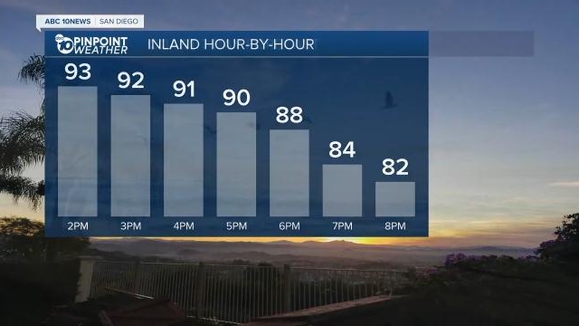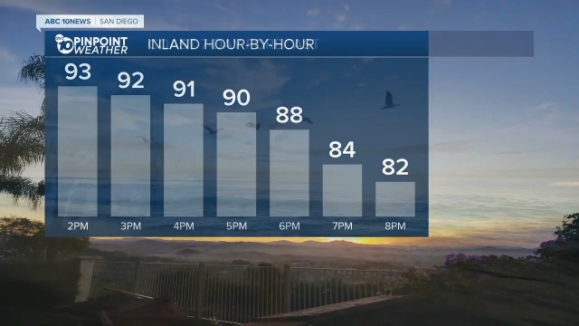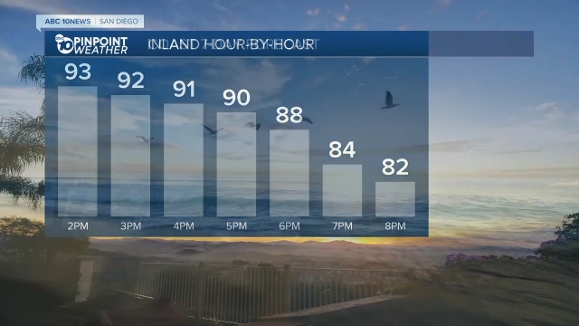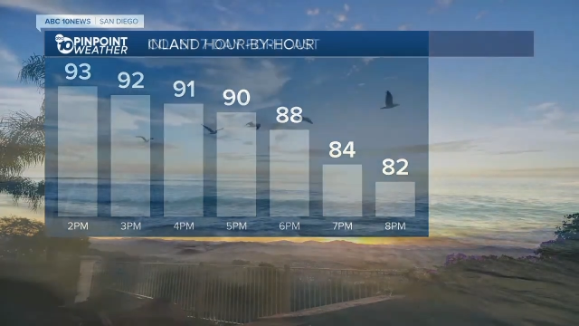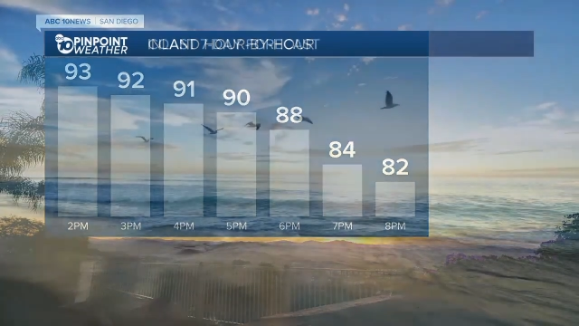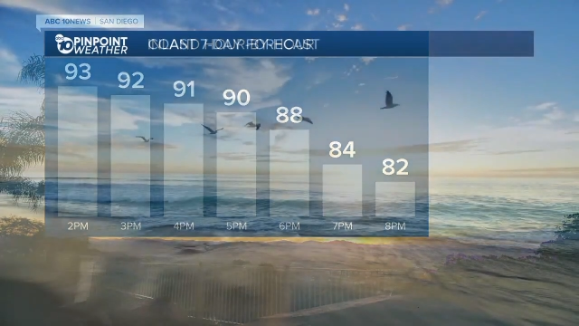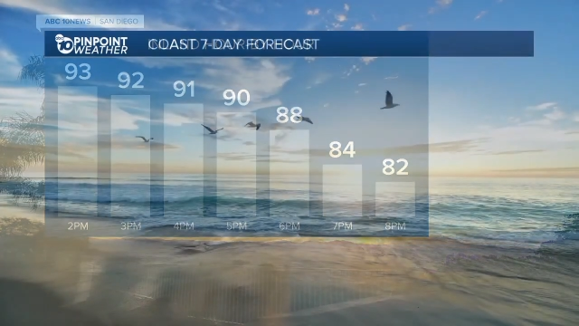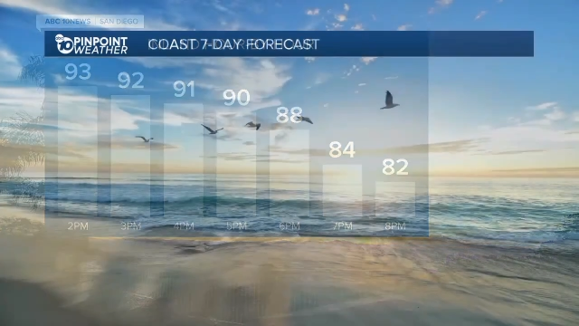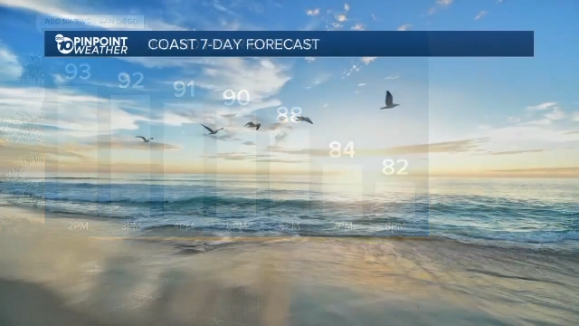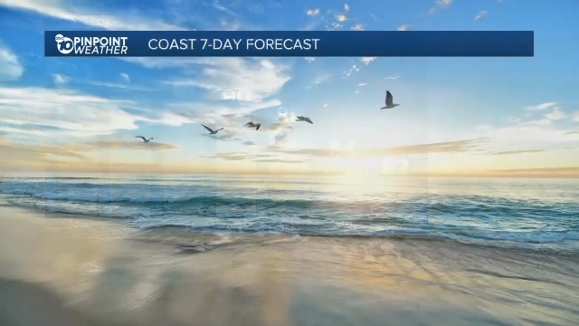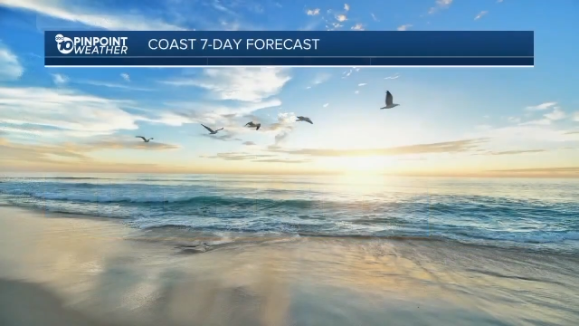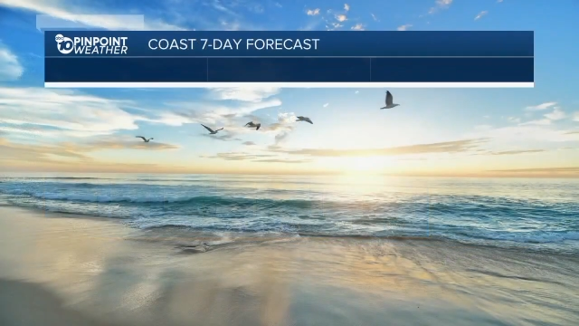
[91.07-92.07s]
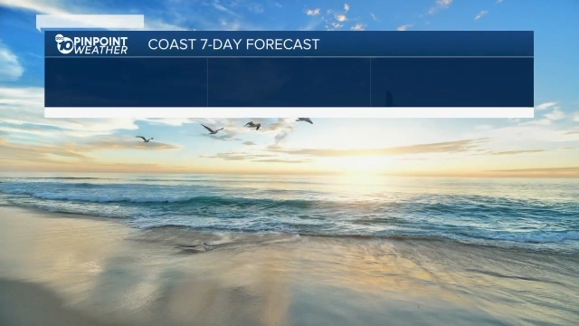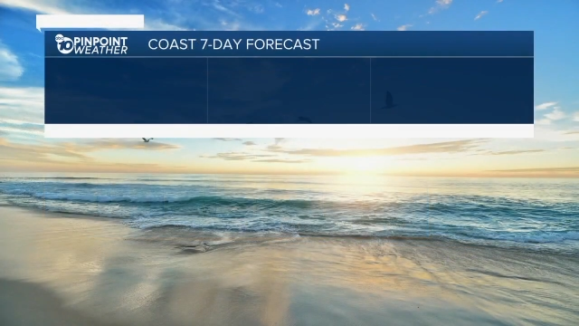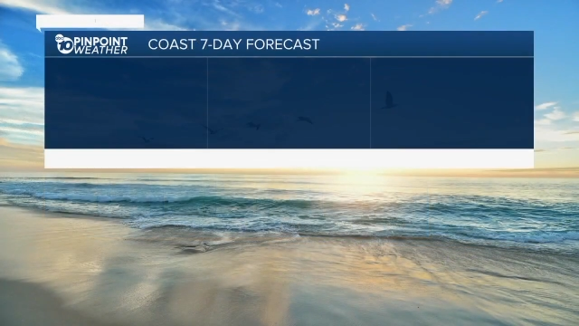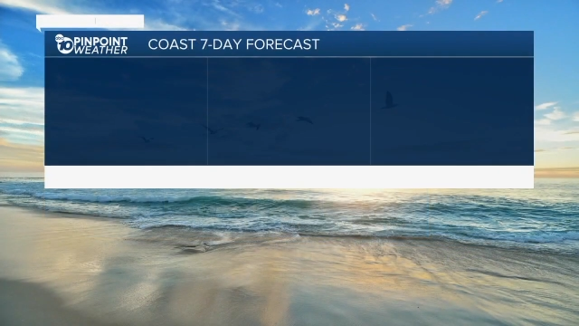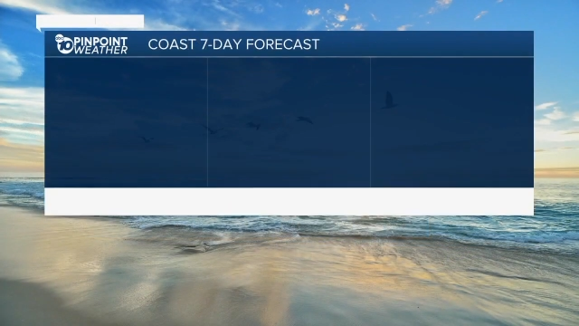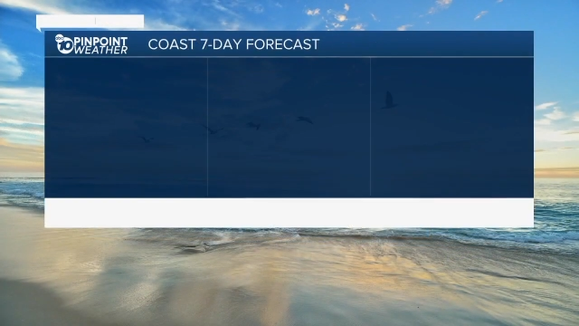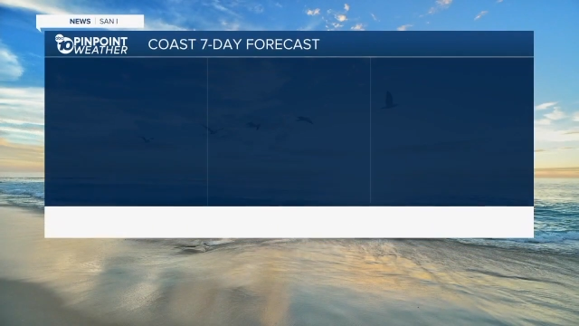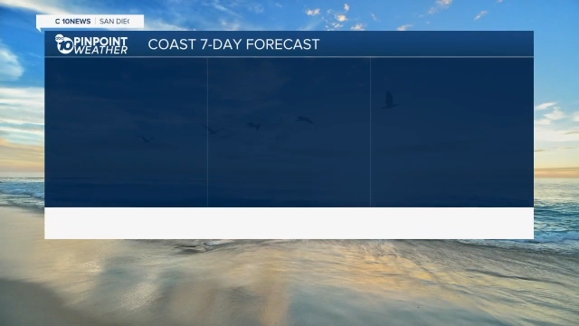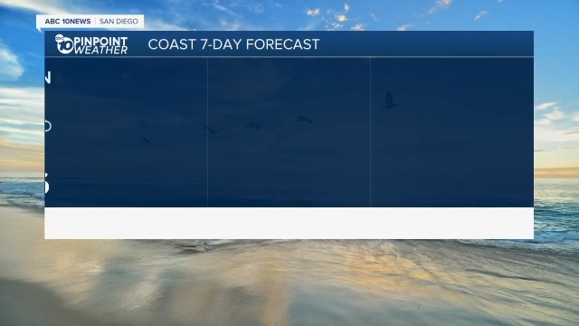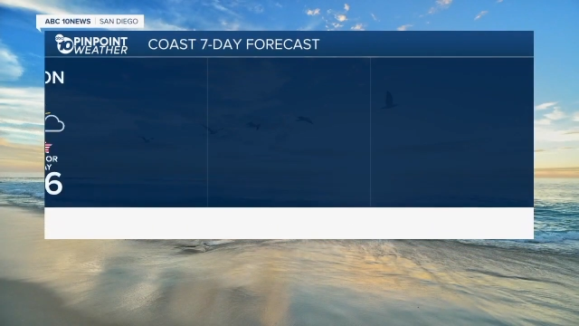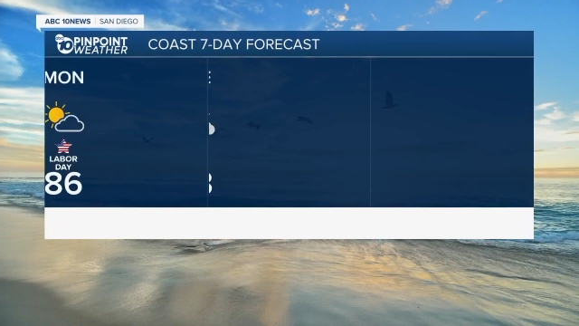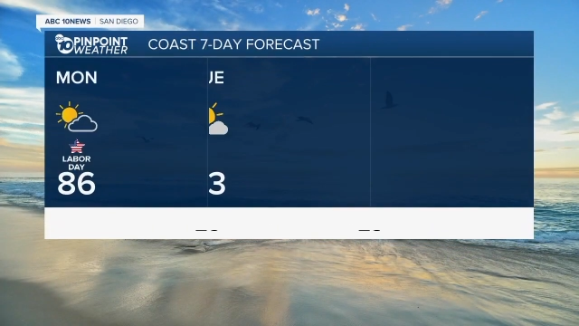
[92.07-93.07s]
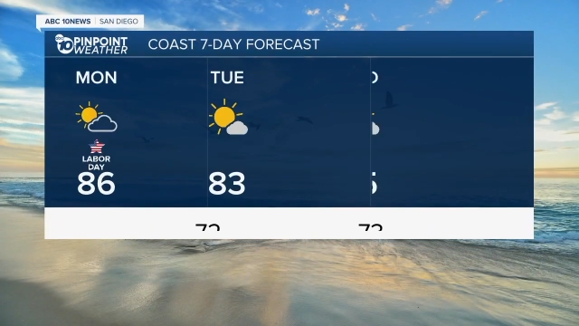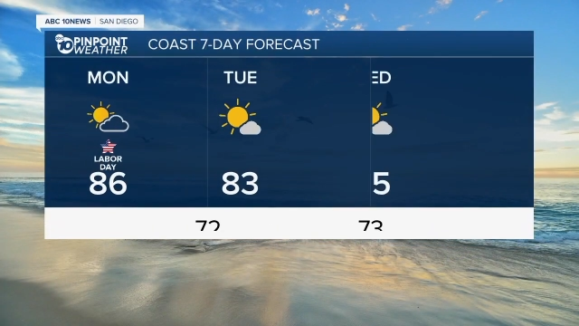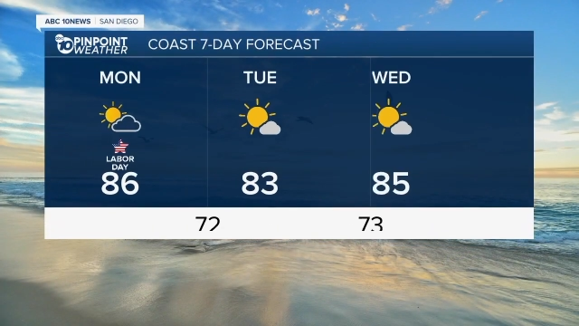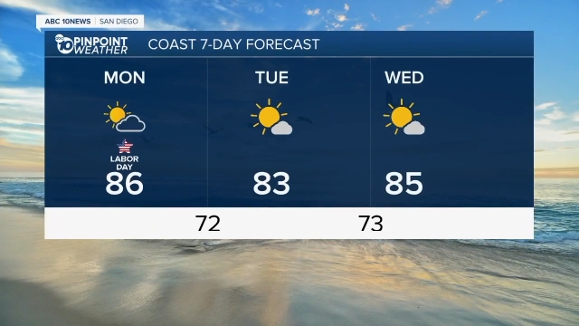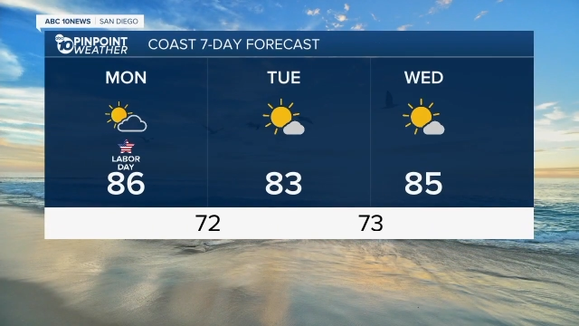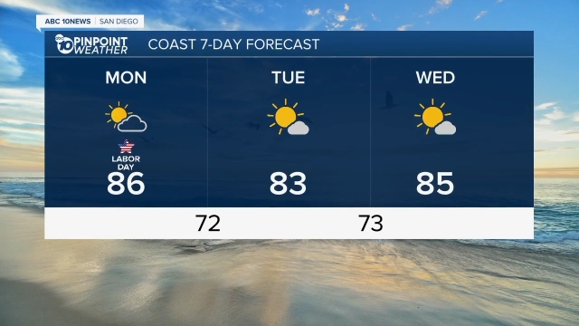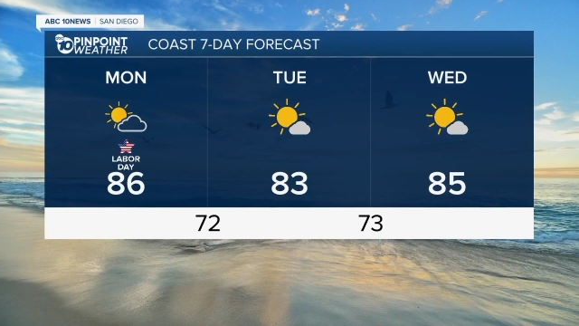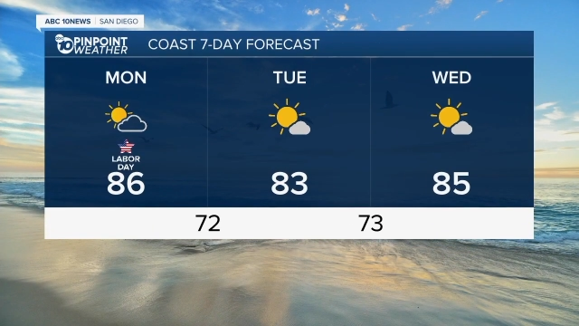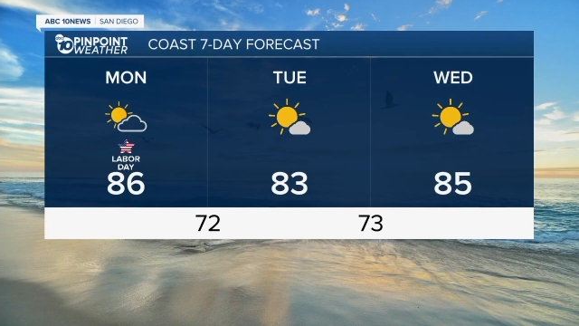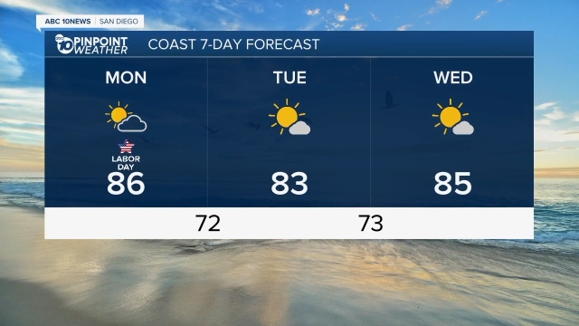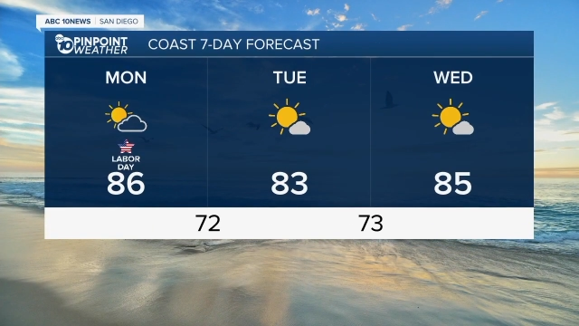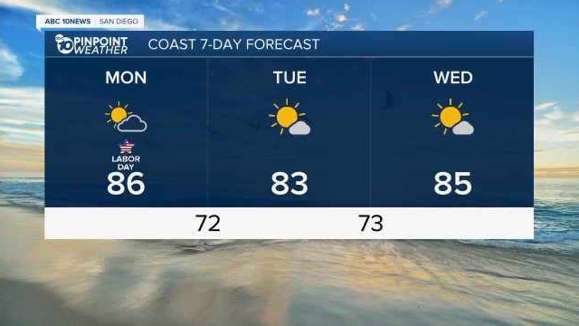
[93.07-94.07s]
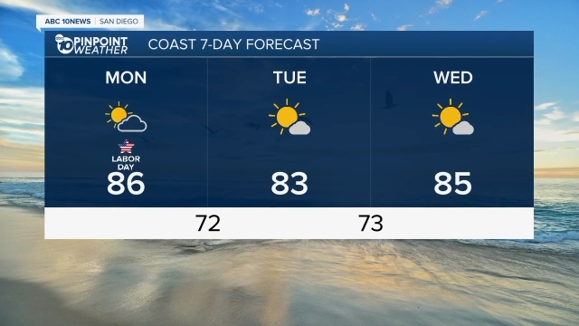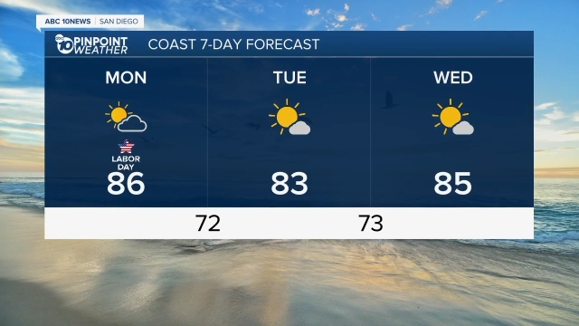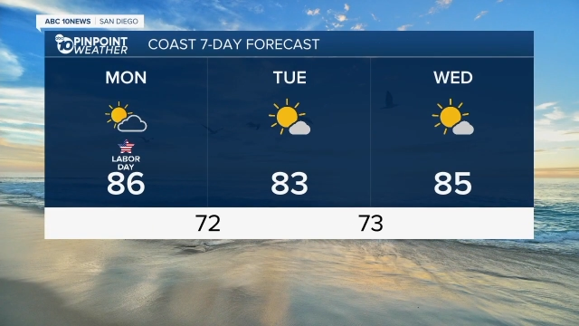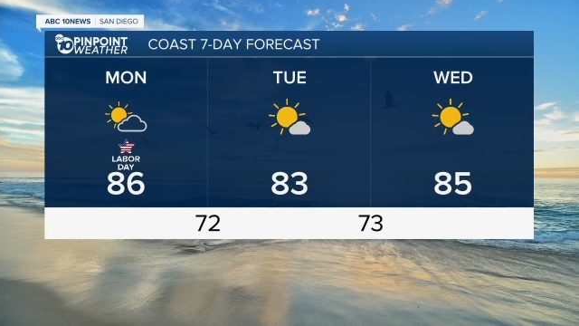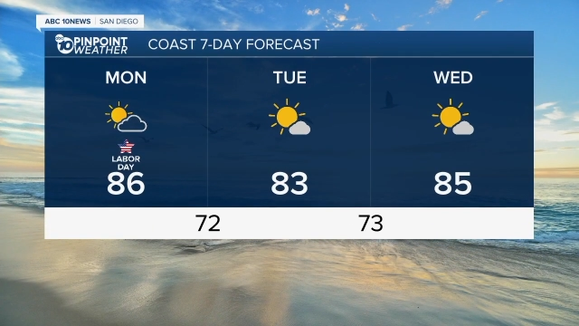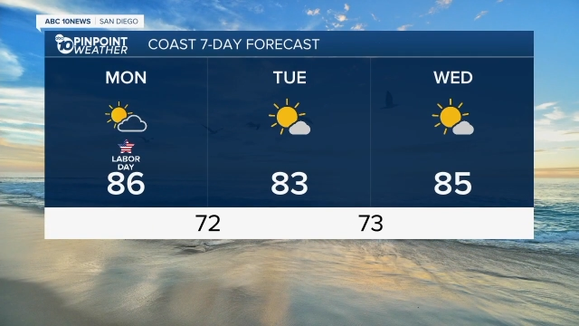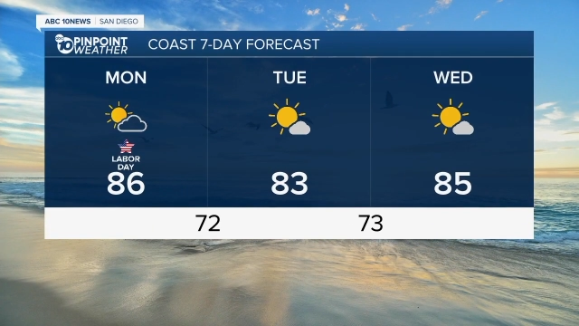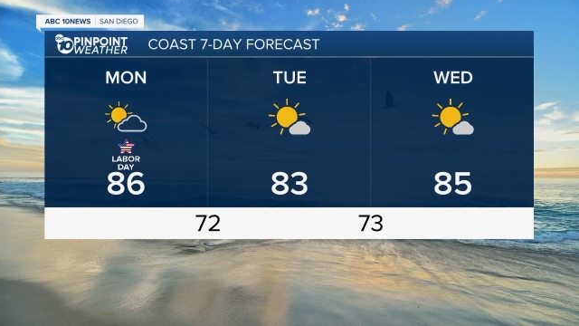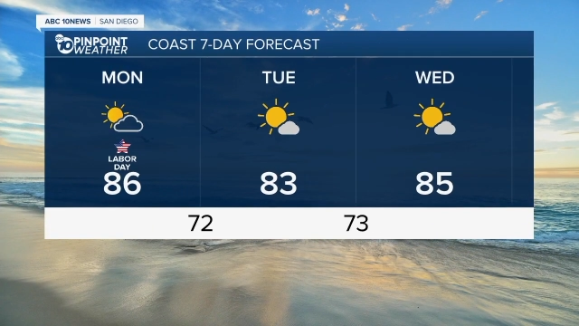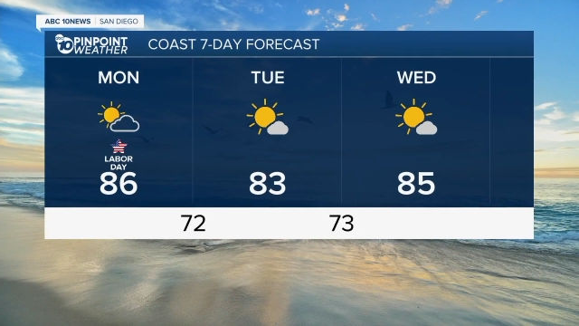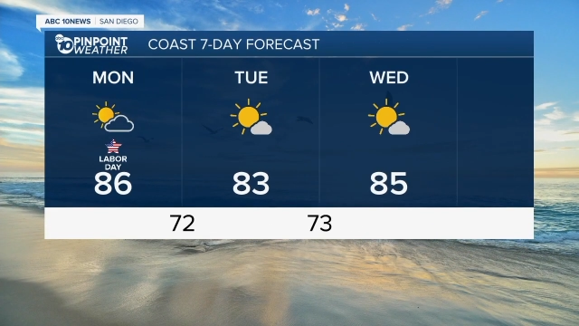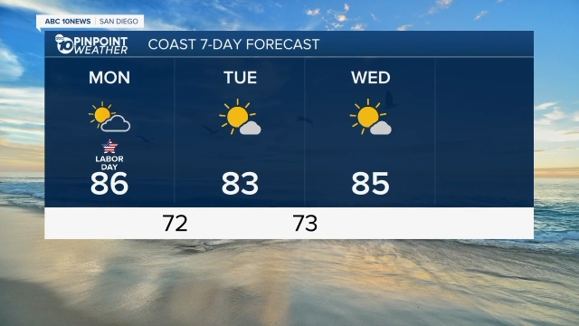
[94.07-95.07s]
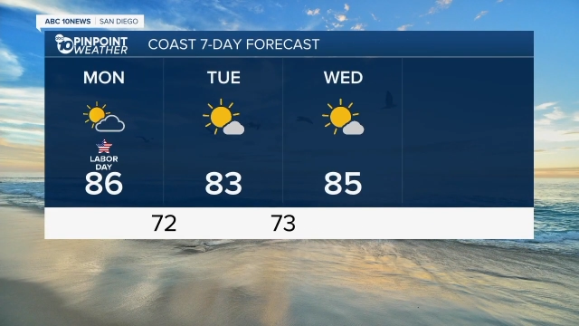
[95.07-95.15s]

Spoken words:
(no speaker visible)